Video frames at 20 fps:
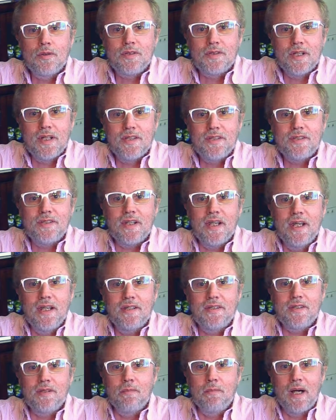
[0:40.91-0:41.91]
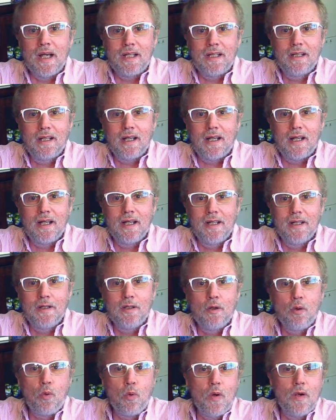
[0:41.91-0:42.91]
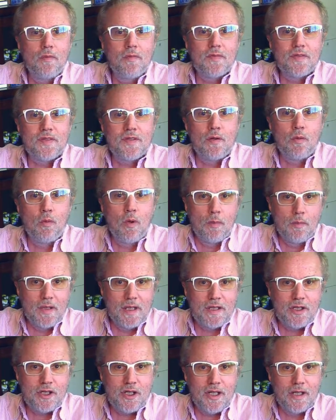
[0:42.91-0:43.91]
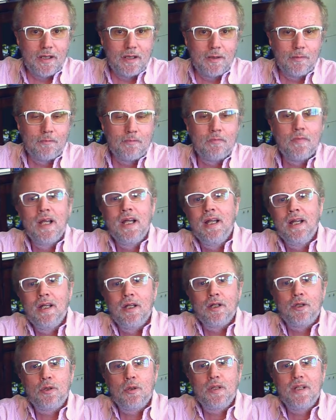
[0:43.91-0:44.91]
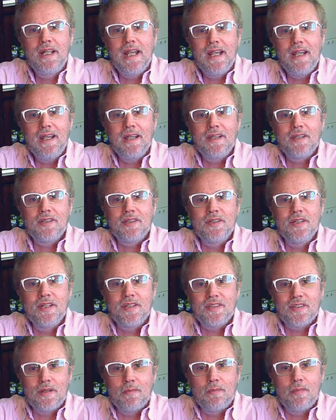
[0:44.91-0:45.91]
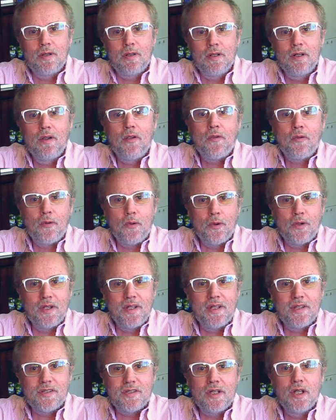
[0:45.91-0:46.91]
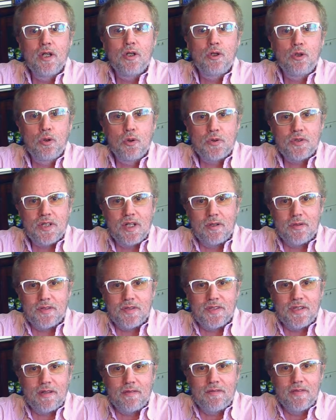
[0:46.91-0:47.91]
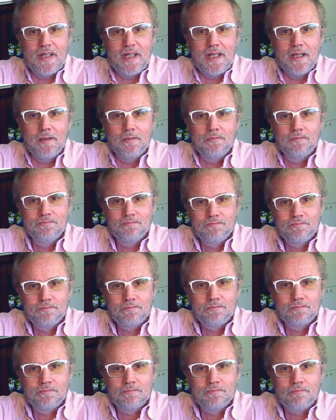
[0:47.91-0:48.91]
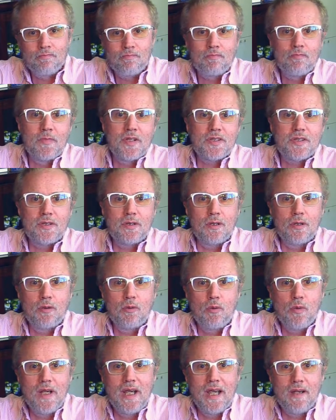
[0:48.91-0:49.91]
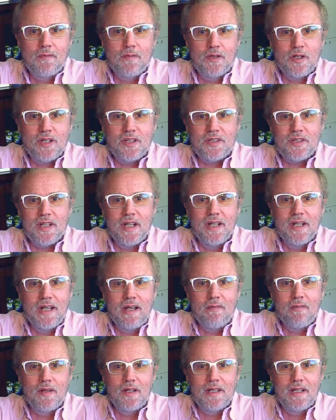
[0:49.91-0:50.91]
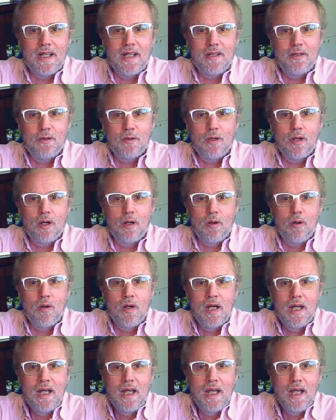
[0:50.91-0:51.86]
this is Michael again with the Woopnik channel. Today is December 30th, 2017. So we have just another day to go,